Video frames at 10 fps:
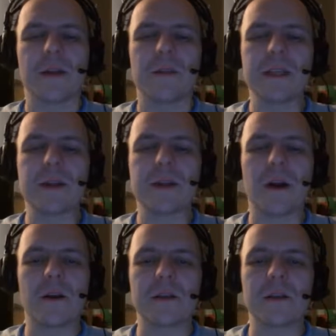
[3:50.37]
this
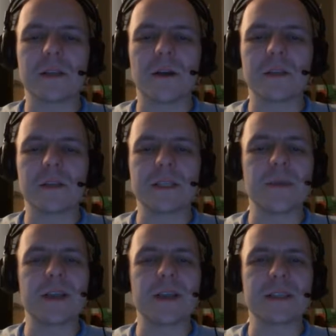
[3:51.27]
card is called
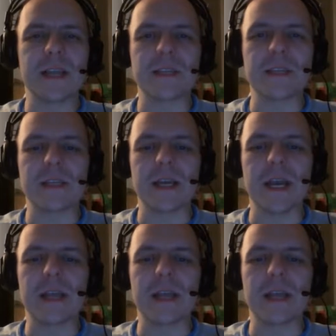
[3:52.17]
Simic Ascendancy,